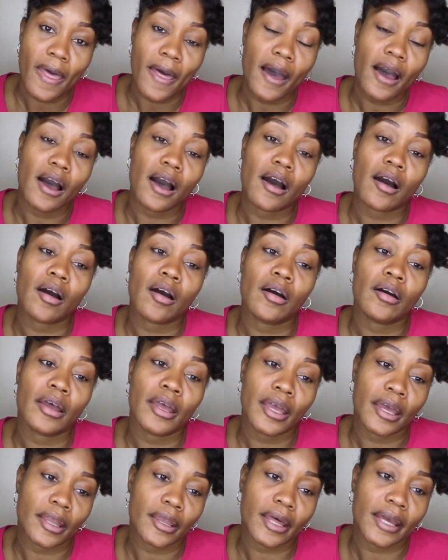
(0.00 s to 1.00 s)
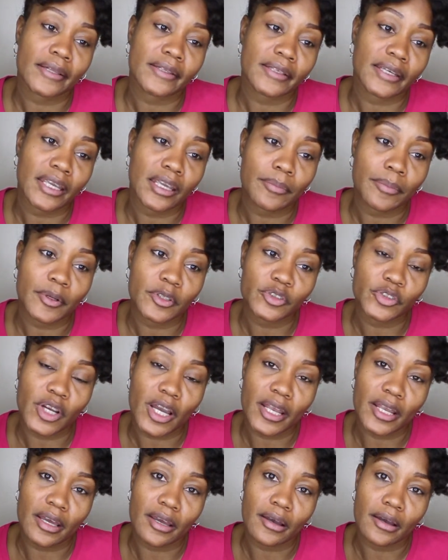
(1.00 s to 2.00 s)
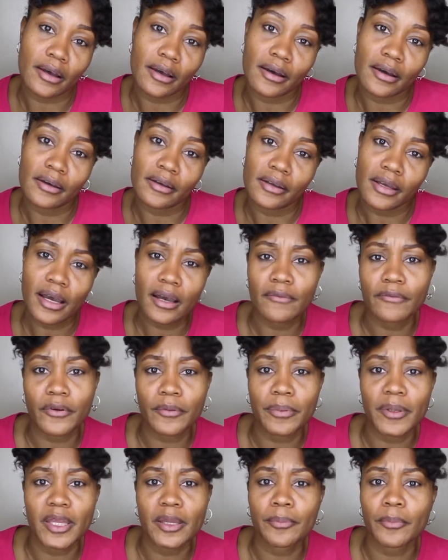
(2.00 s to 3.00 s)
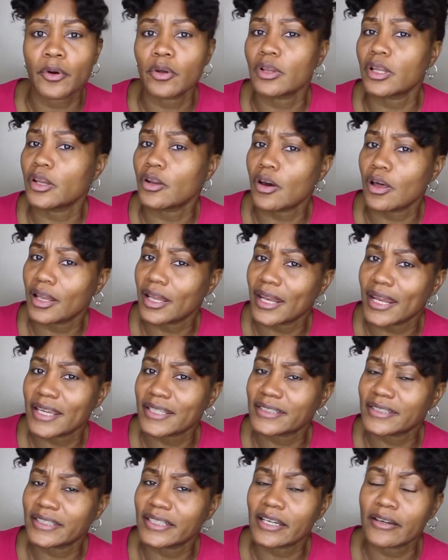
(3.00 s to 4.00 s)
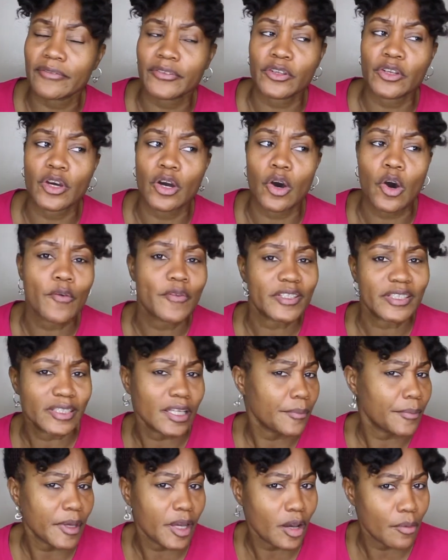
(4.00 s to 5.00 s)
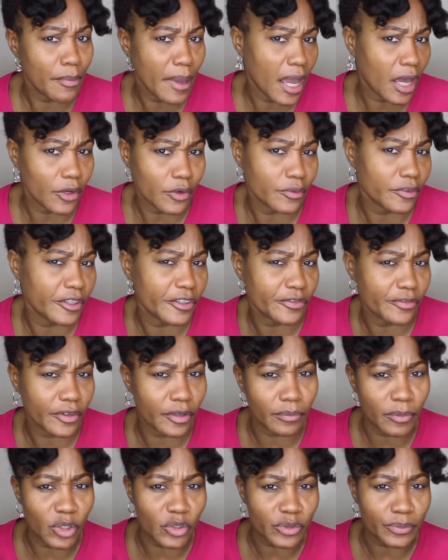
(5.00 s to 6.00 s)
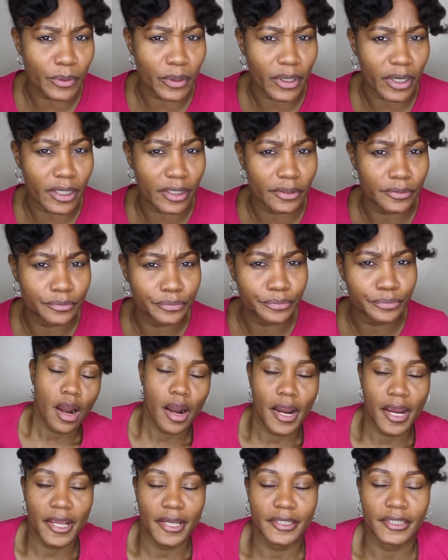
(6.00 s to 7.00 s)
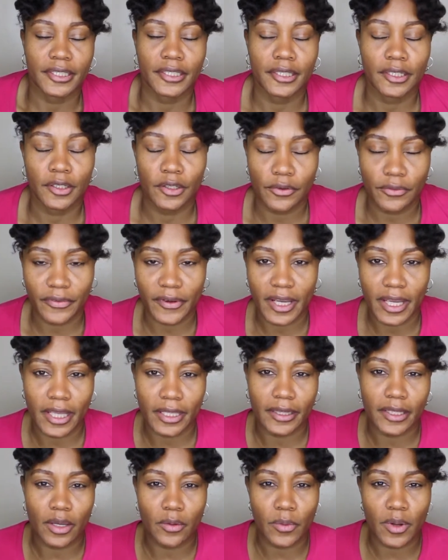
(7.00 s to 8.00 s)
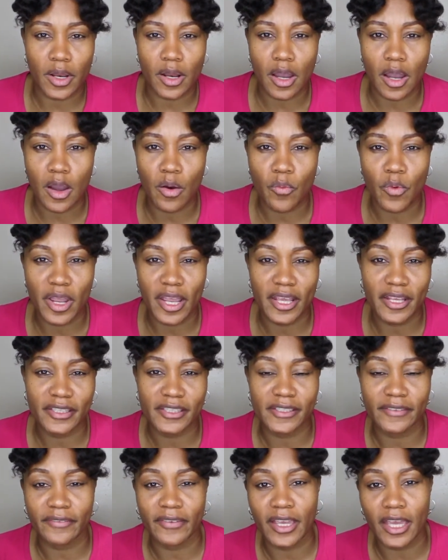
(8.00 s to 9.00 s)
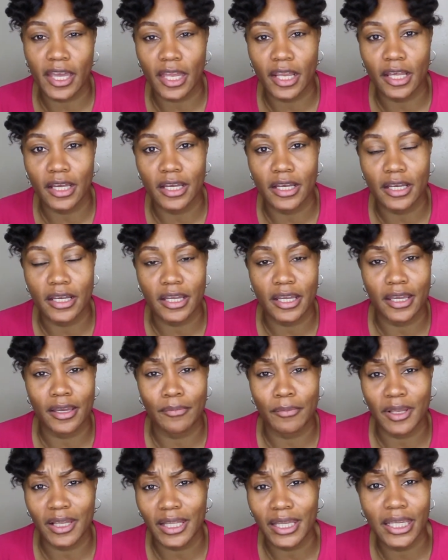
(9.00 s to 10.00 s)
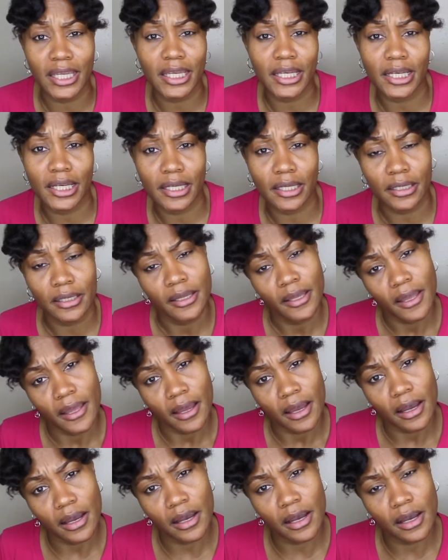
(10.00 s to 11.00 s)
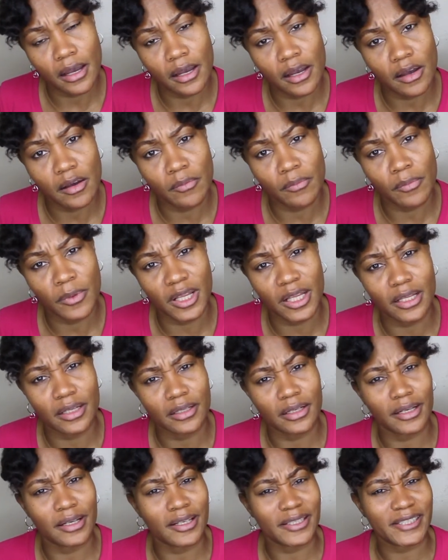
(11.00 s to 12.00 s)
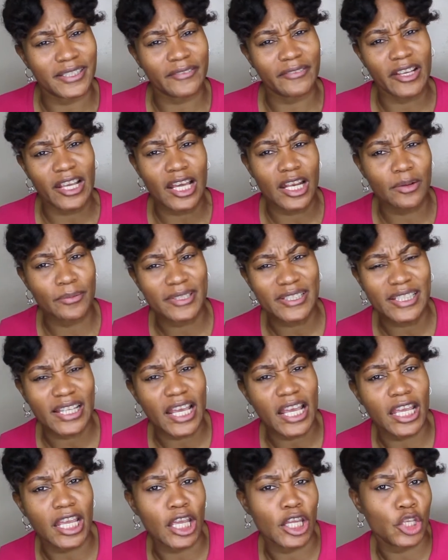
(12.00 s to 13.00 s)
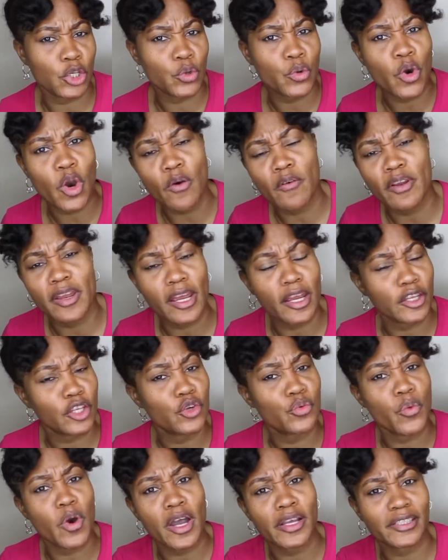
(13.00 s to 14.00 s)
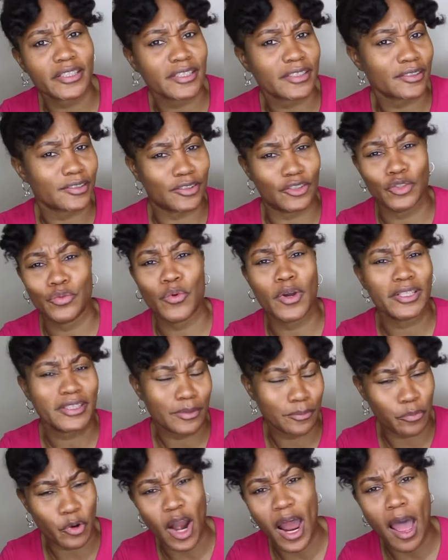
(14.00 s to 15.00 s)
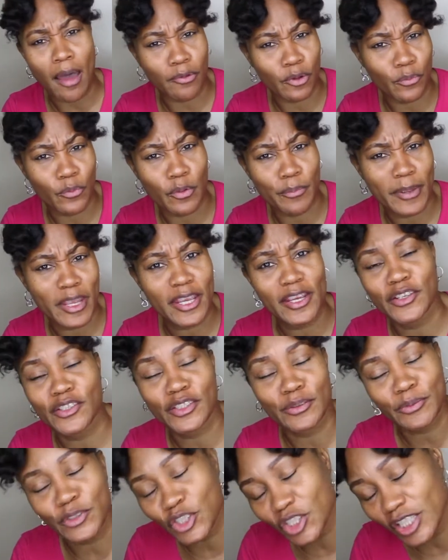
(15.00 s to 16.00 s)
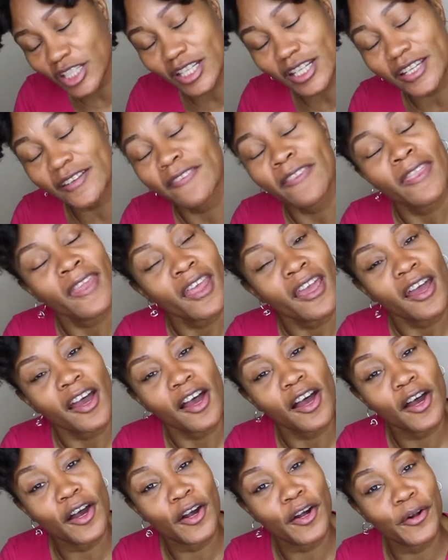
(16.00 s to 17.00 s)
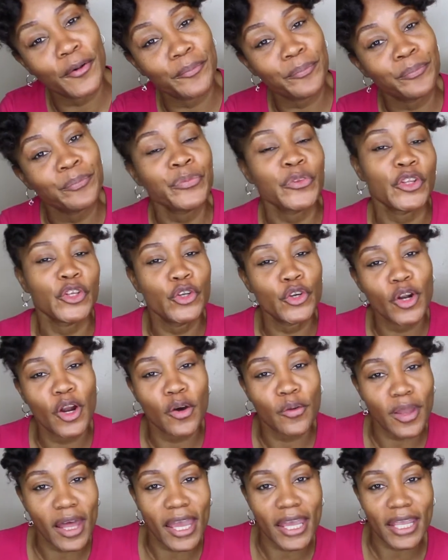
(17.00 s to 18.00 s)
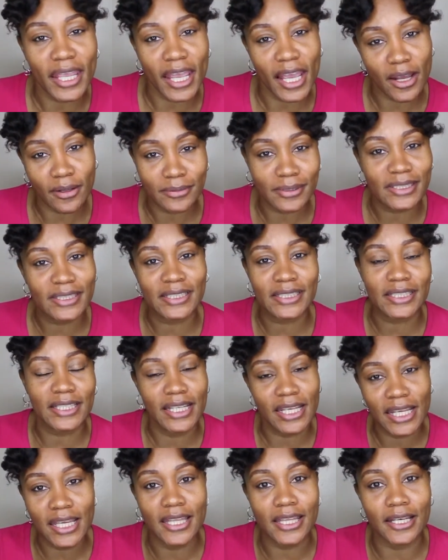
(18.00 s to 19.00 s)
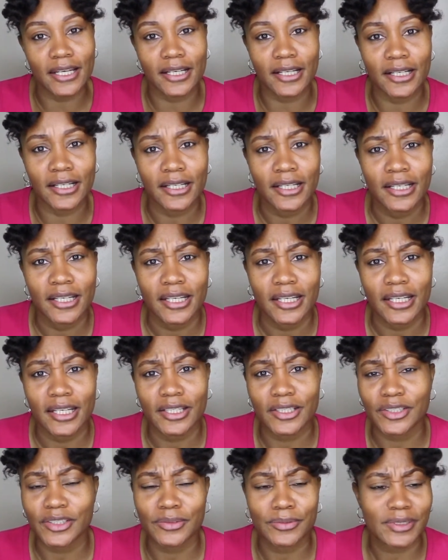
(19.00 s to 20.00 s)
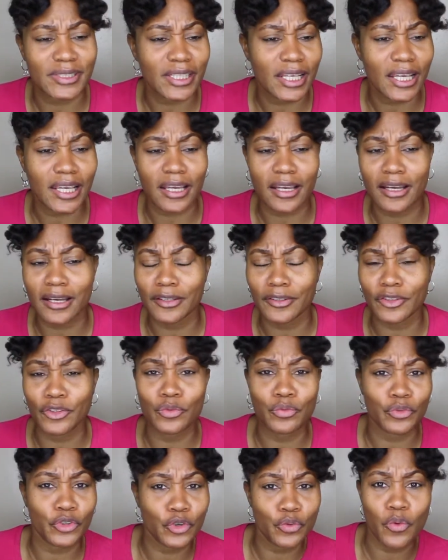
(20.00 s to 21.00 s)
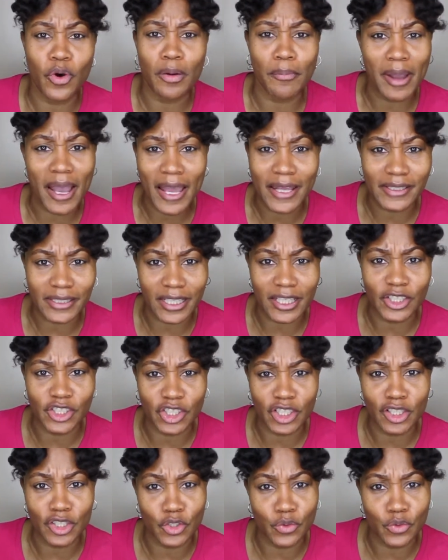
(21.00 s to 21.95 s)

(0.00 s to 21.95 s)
And like to keep on trying to comfort people and all of that stuff, overstepping her boundaries for the most part. Alright, then the little fight that went on with Savannah and Malika. Savannah was like, and you over there, you want some problem with me or some shit? You don't like Countess neither. And she was like, you want my attention?